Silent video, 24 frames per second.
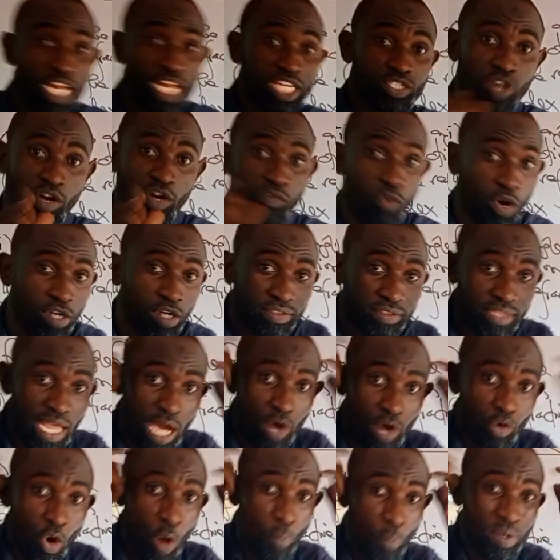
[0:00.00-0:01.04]
knowledge of what
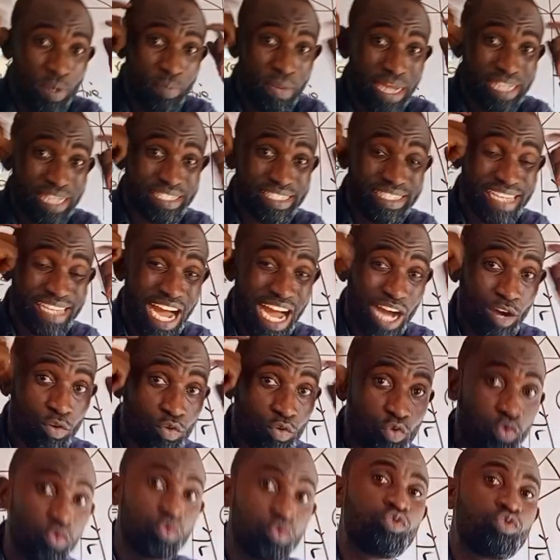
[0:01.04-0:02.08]
now? Complementary
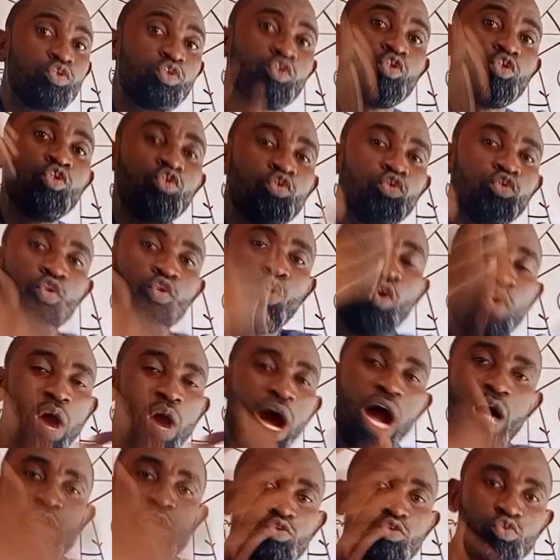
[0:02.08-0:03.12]
angle. Do you know
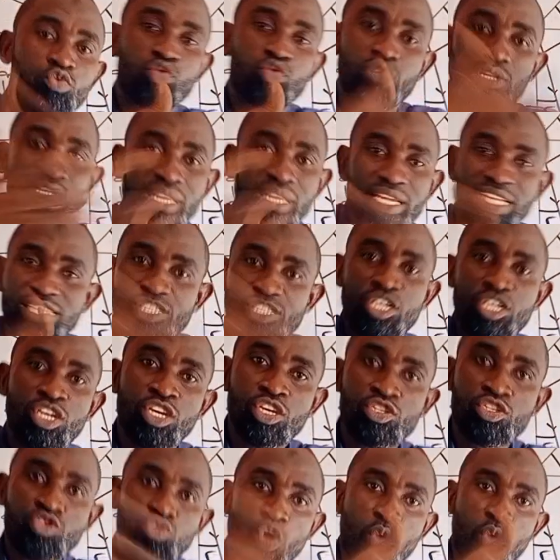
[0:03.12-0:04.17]
how to relate
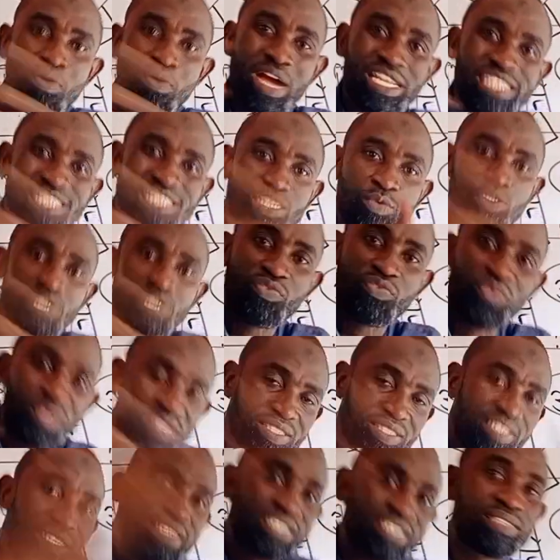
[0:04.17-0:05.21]
geometry with
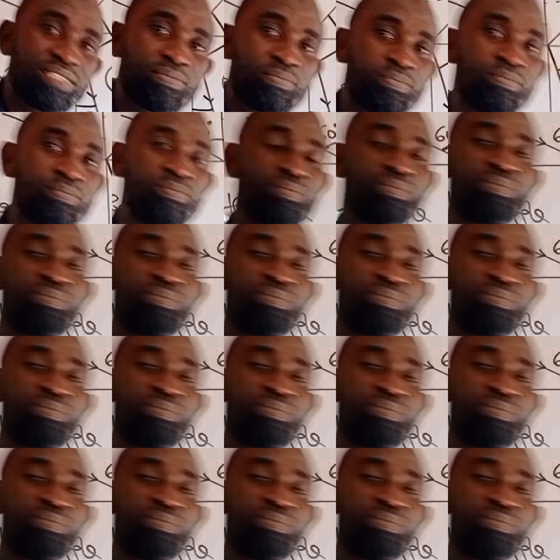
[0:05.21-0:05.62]
physics?